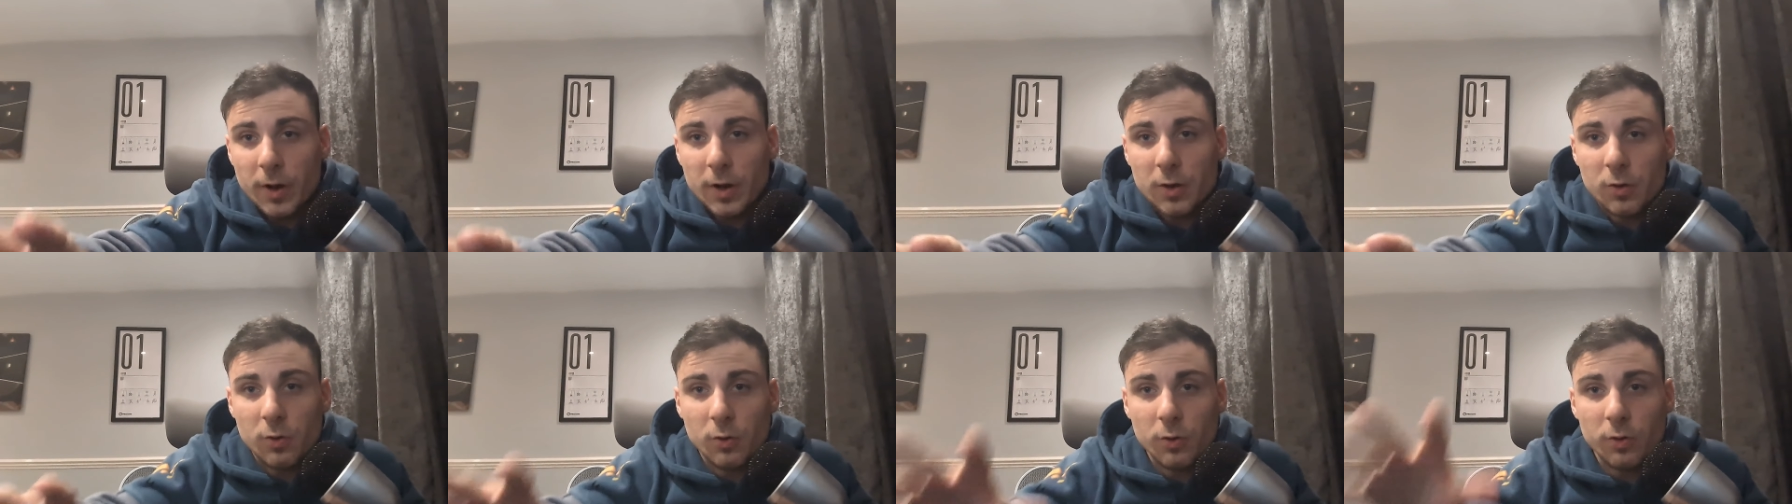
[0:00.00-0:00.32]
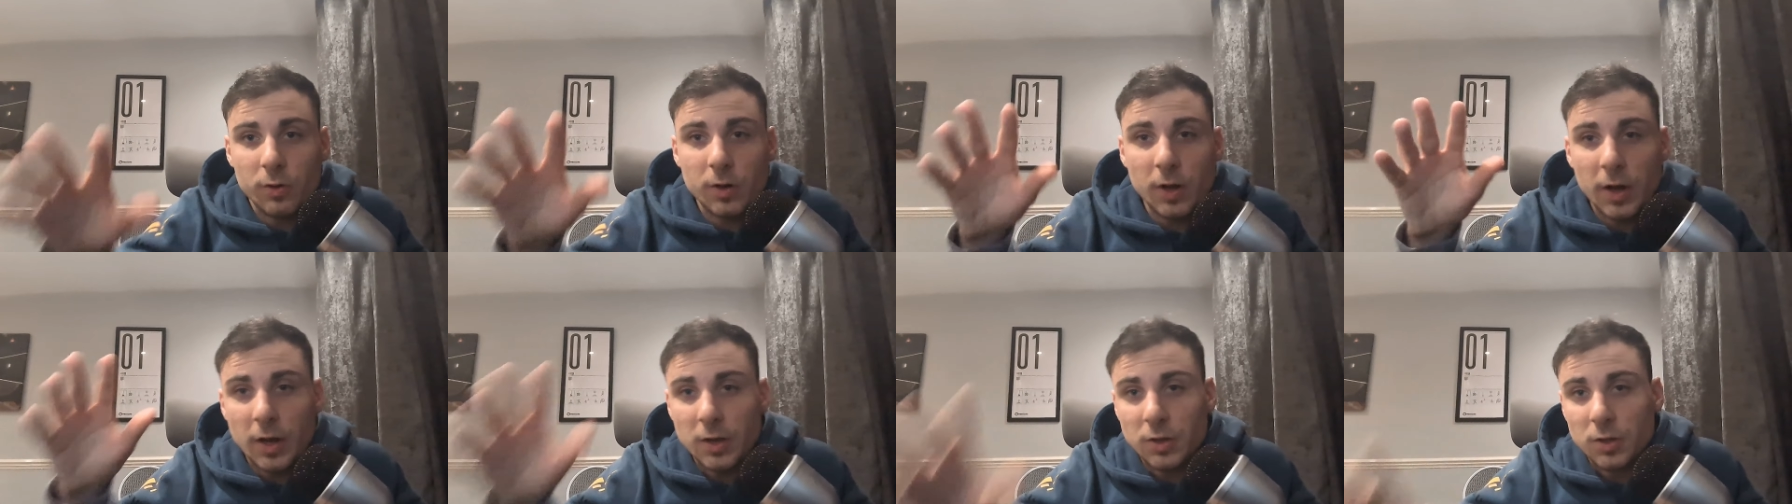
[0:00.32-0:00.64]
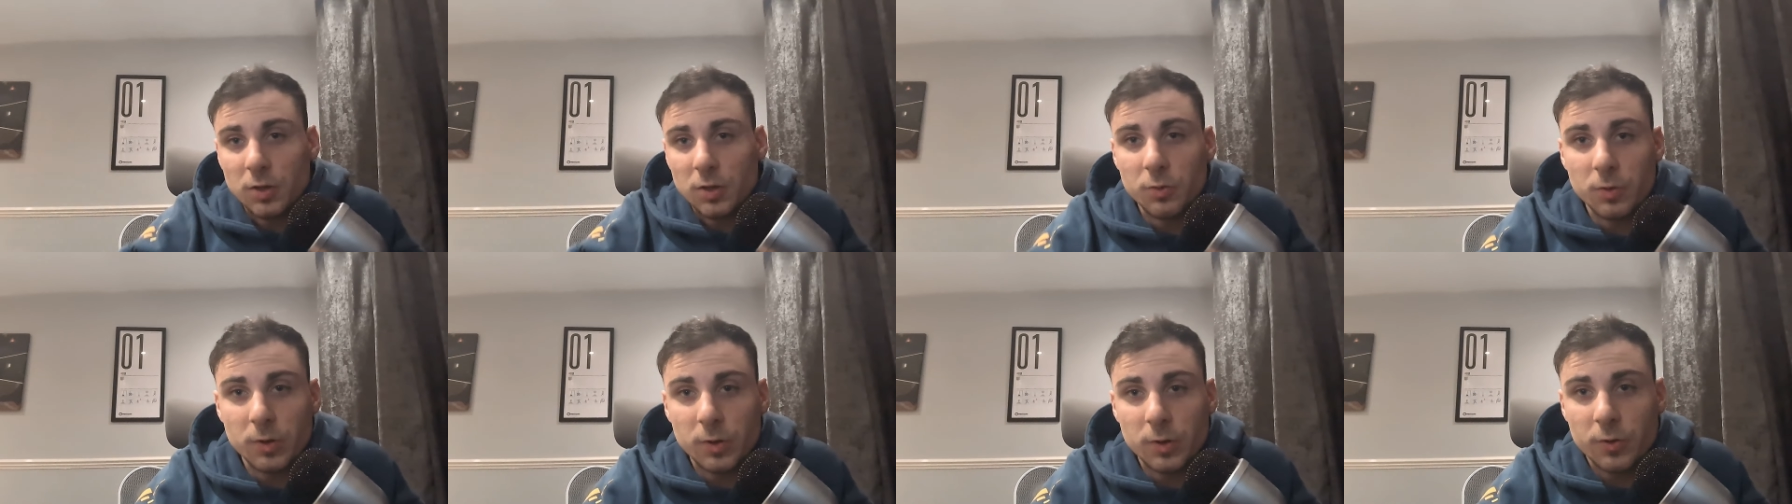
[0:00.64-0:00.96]
the record, I
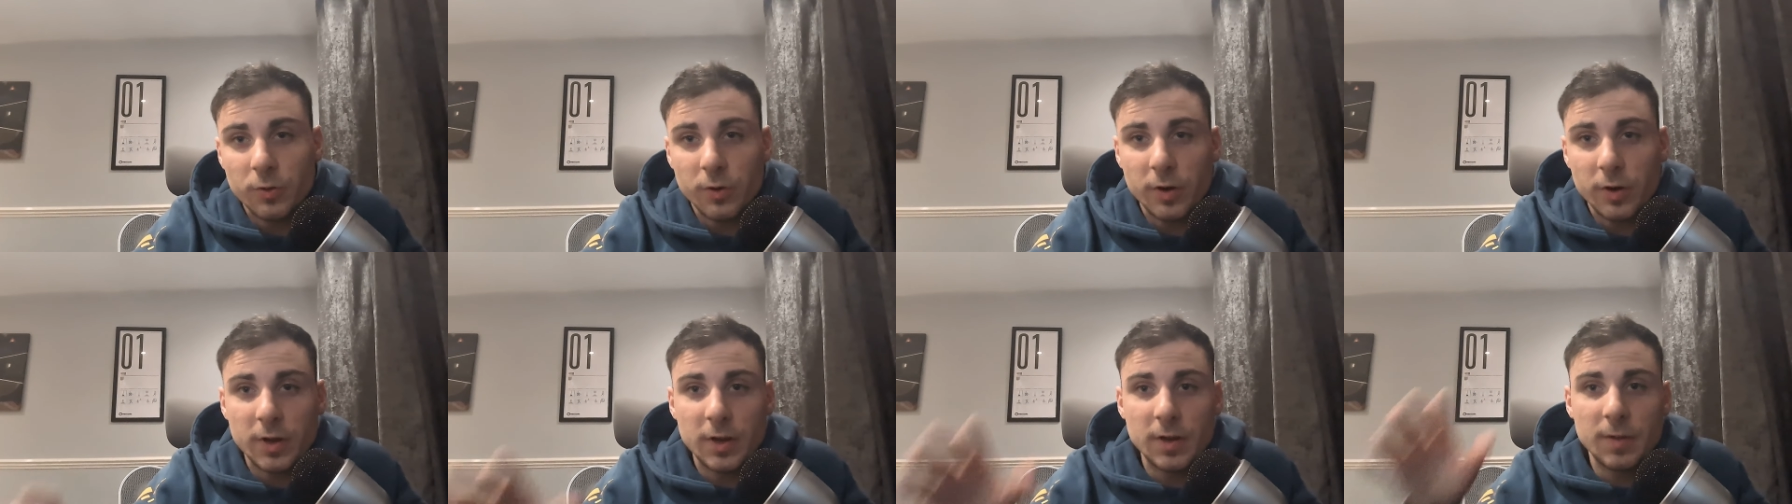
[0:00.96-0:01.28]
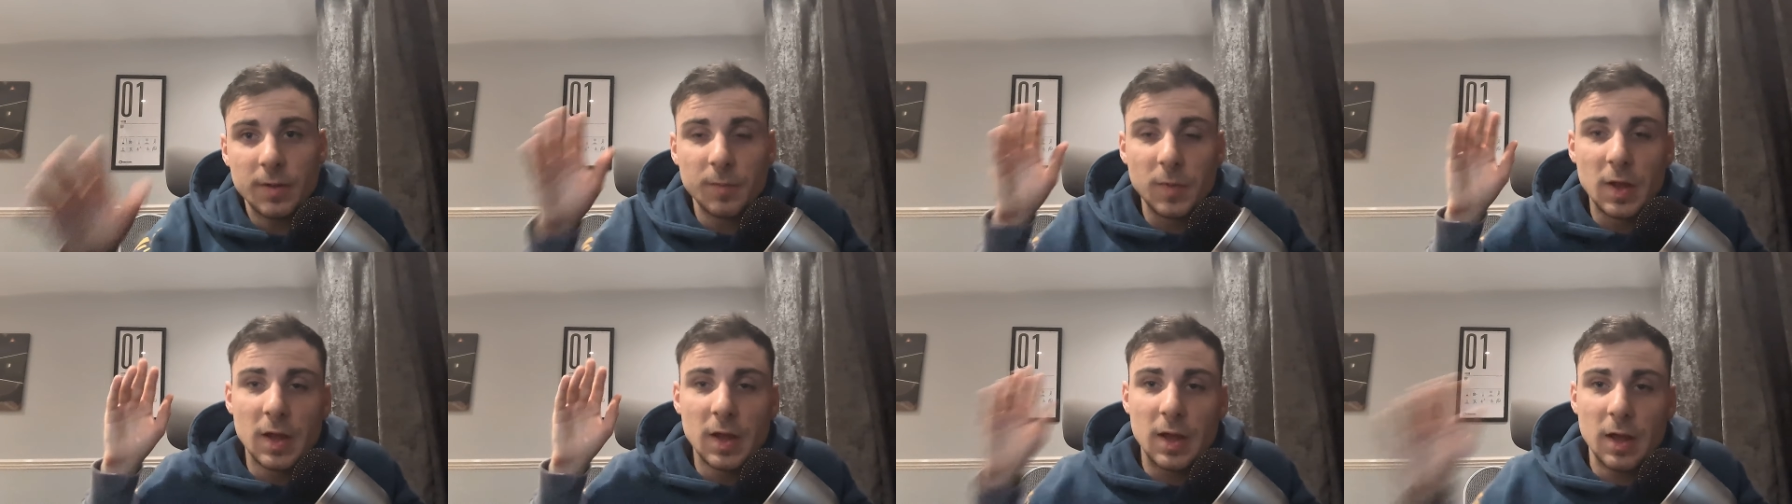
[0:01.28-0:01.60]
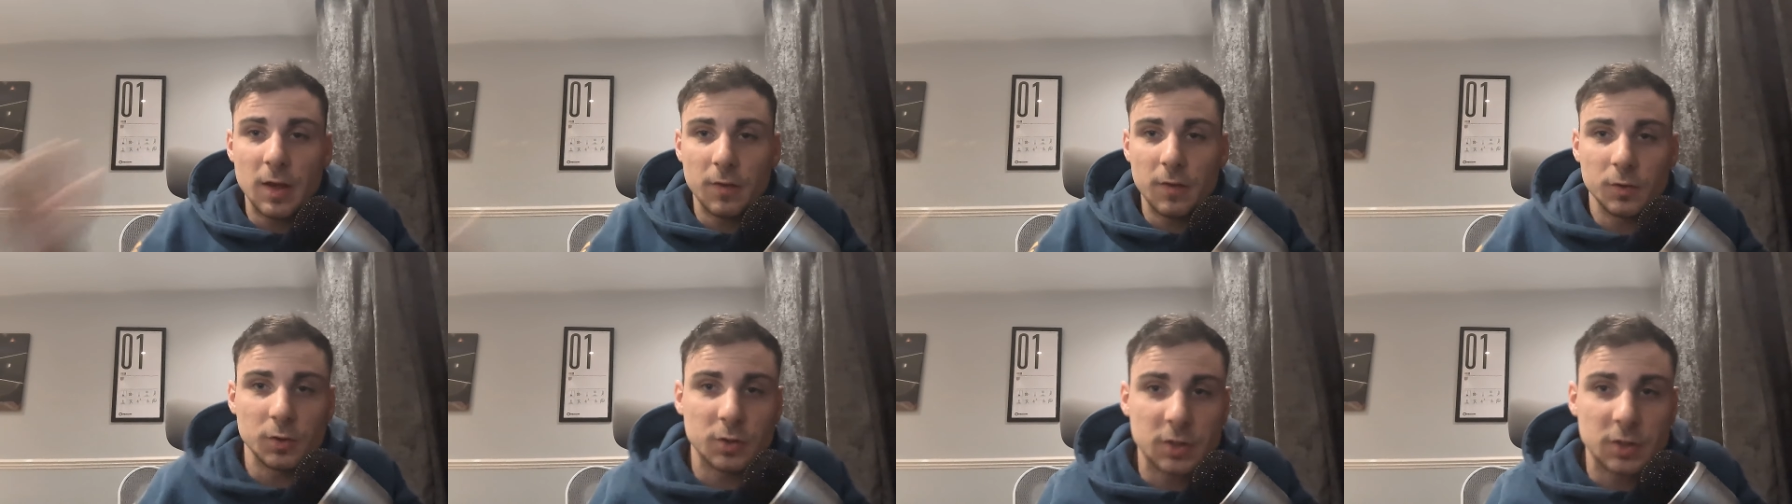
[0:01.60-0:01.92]
do agree,
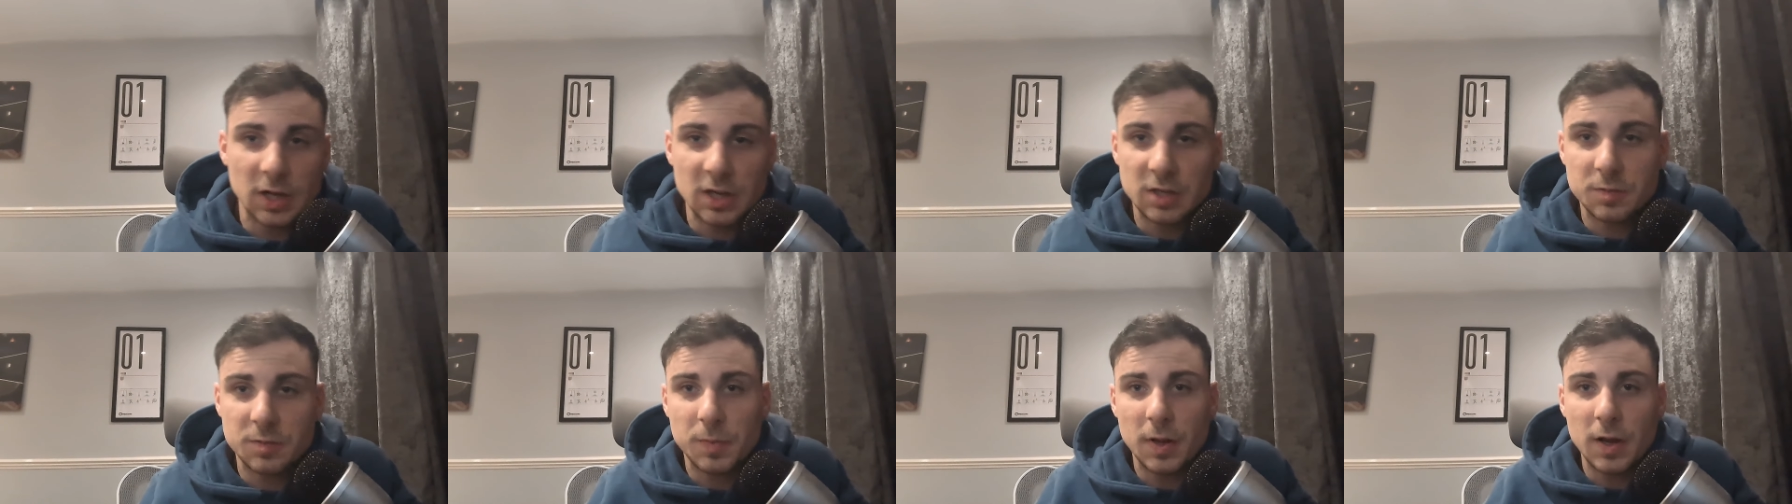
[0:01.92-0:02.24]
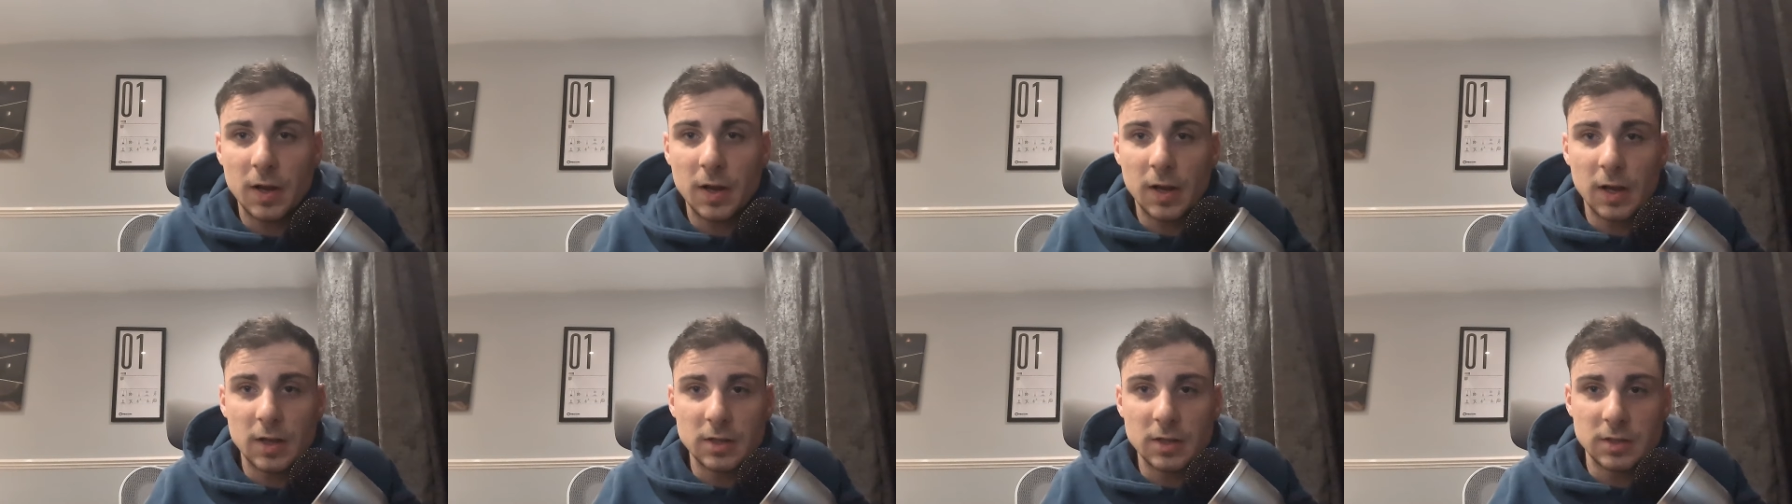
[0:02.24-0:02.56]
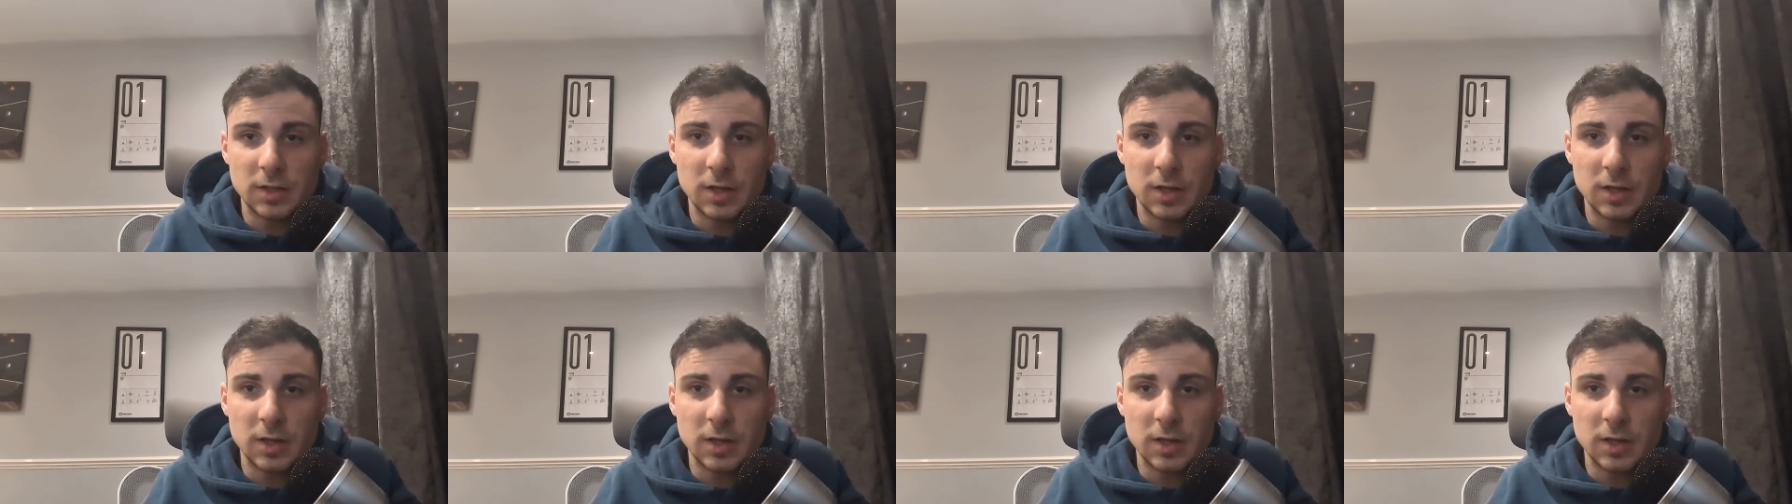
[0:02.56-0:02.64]
if your test pack